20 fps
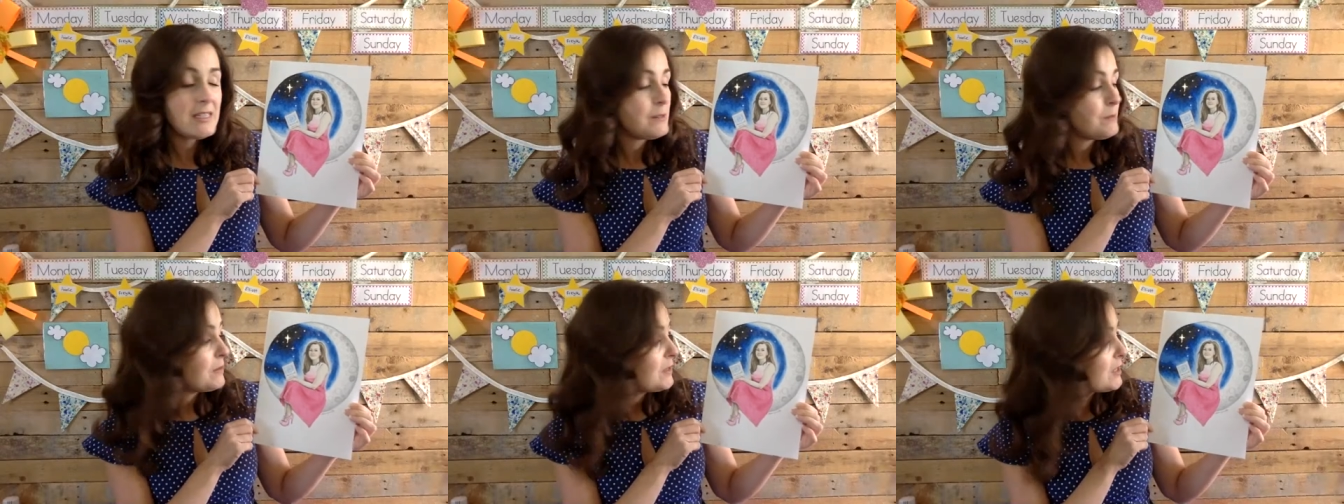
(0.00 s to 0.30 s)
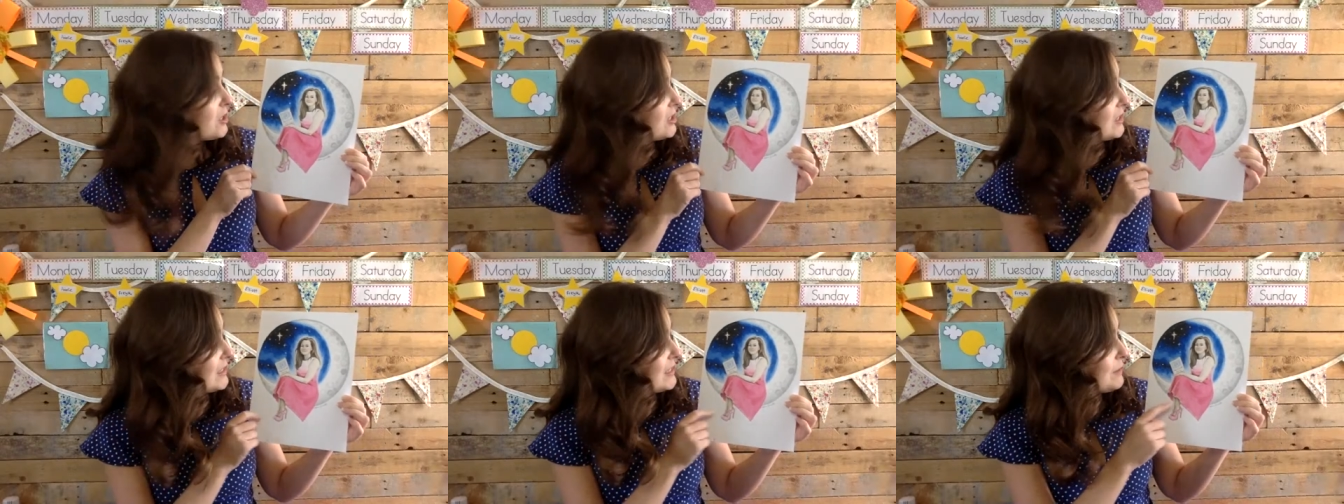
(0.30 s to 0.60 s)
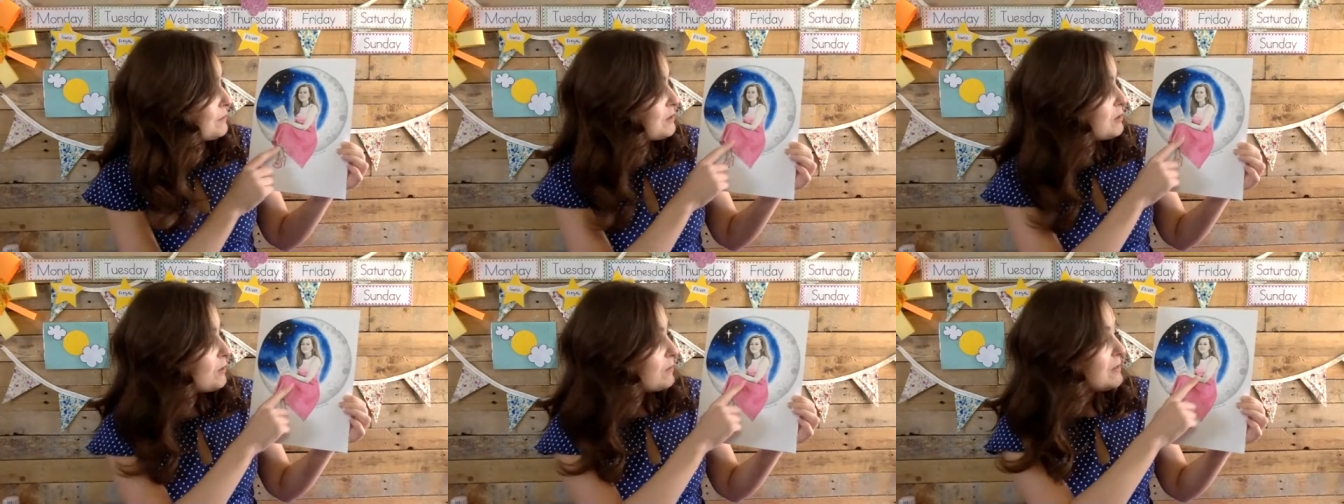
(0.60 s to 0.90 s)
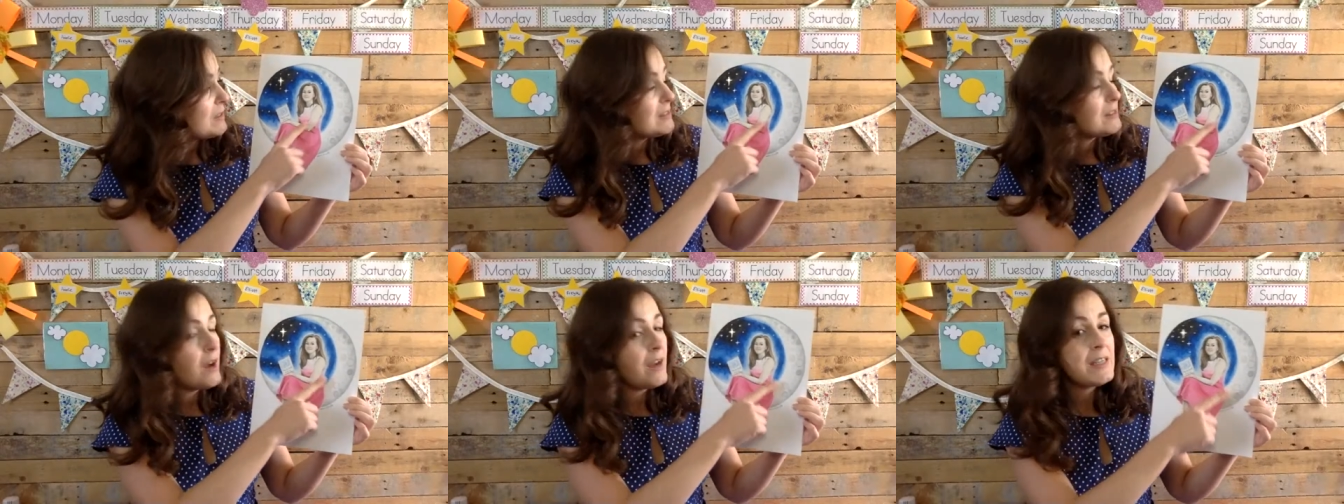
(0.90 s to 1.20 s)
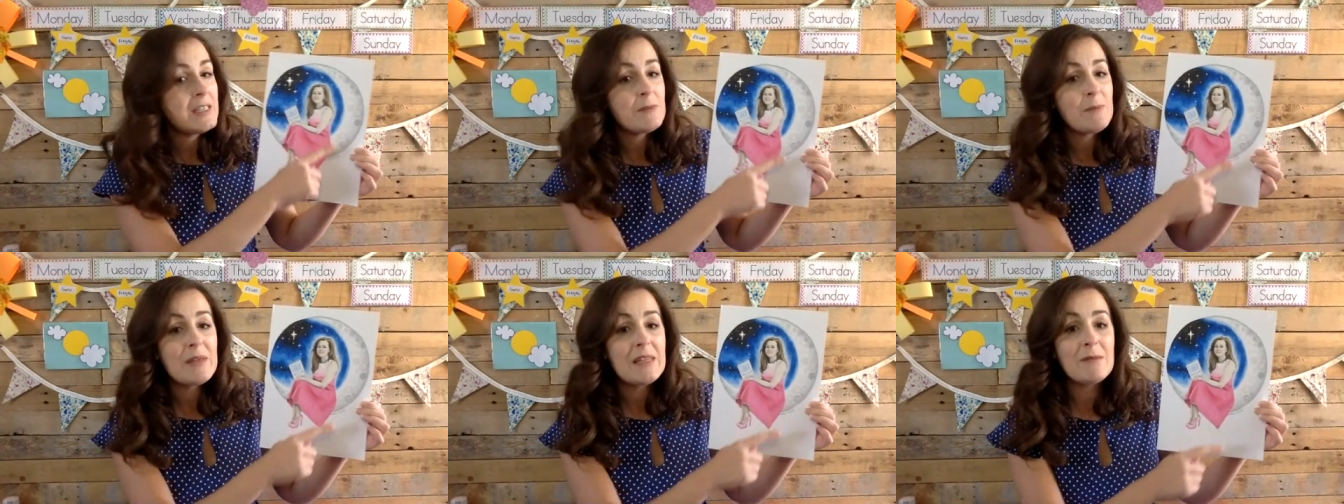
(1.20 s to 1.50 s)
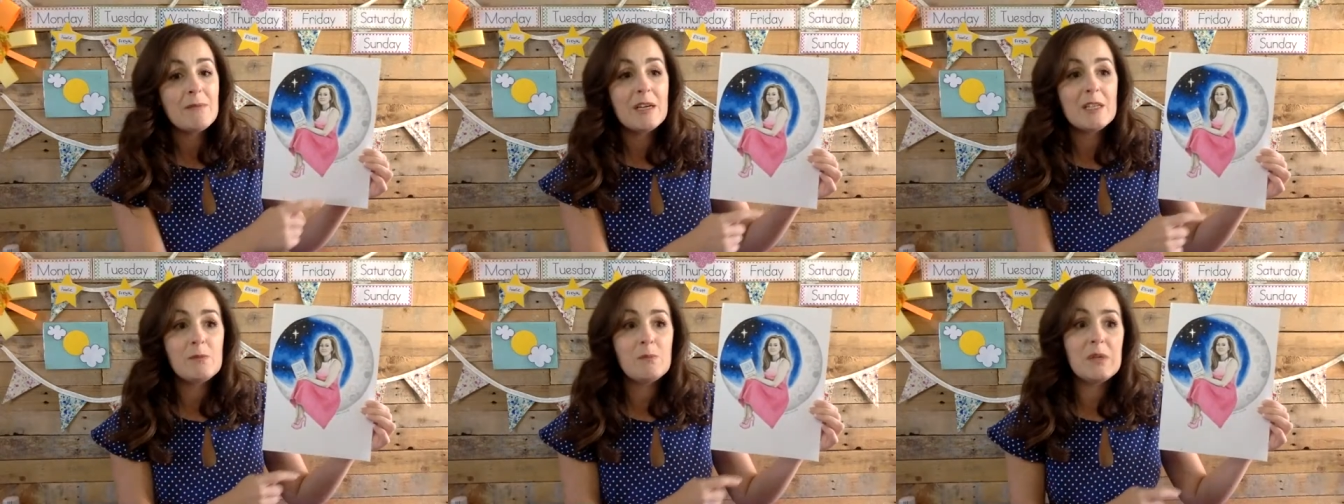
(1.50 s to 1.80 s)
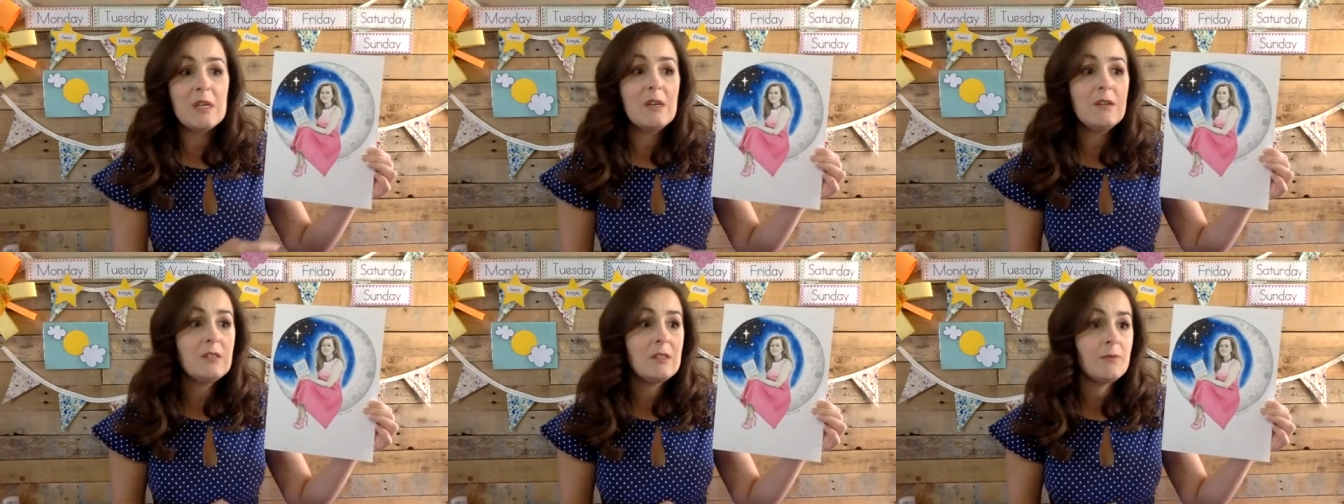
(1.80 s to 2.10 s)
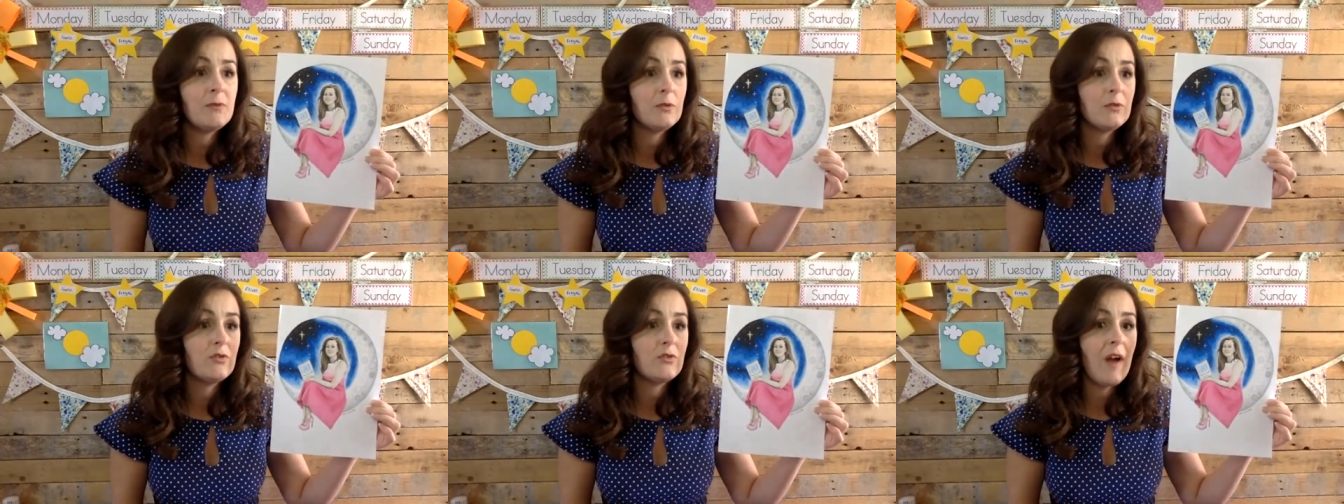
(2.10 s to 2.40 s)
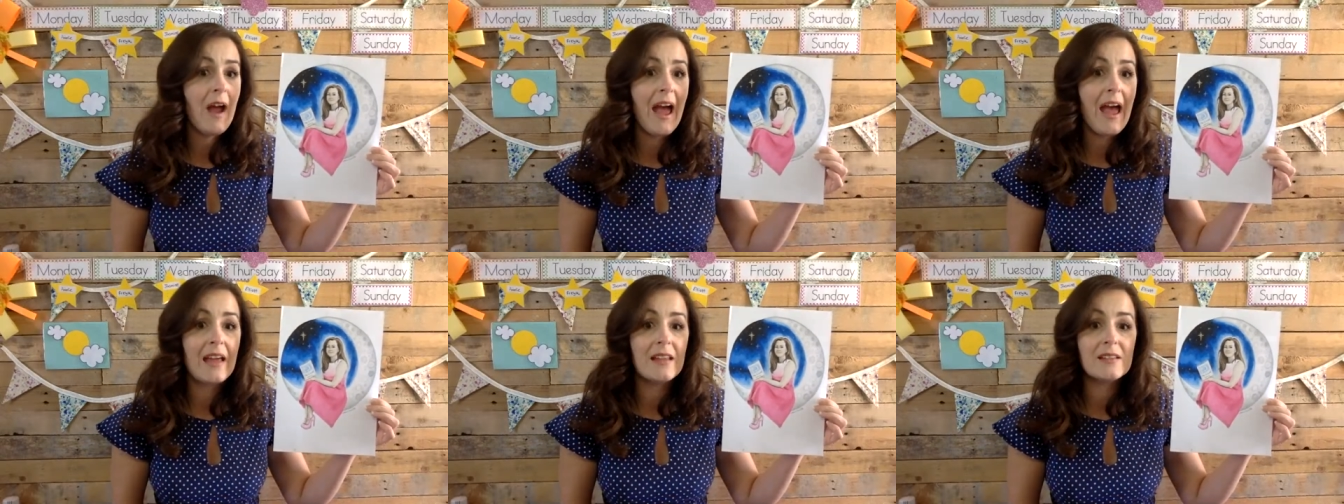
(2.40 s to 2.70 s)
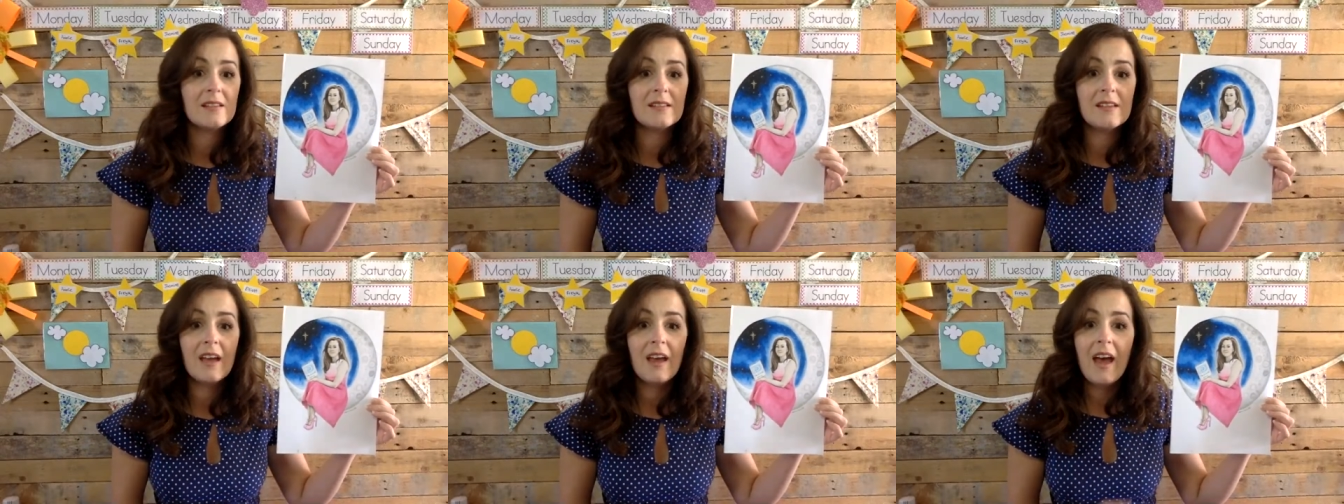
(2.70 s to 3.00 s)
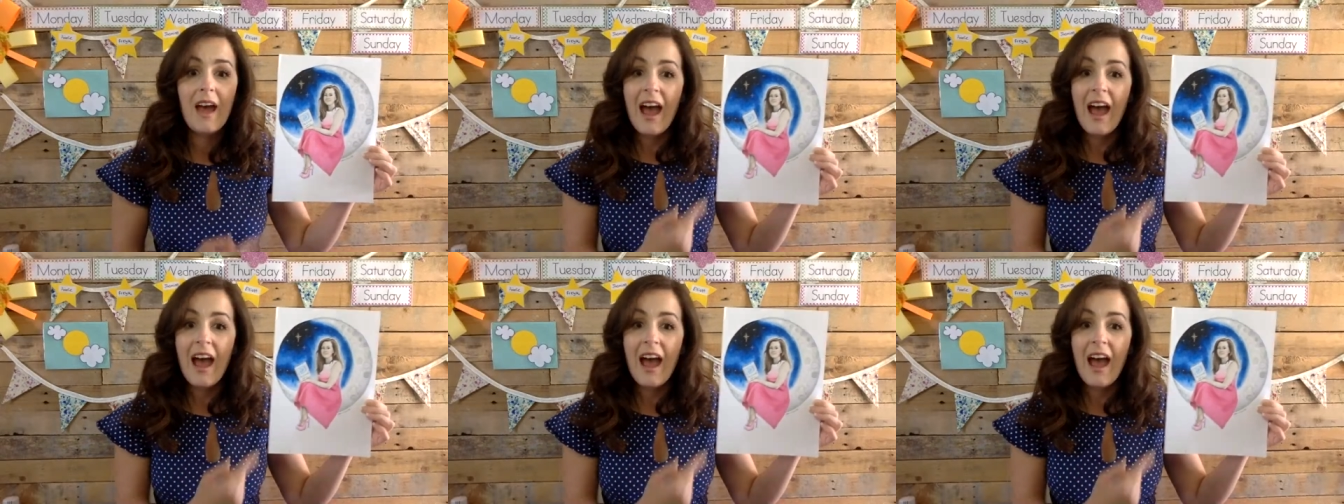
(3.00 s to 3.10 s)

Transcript: is because she seems to have designed me the most beautiful dress,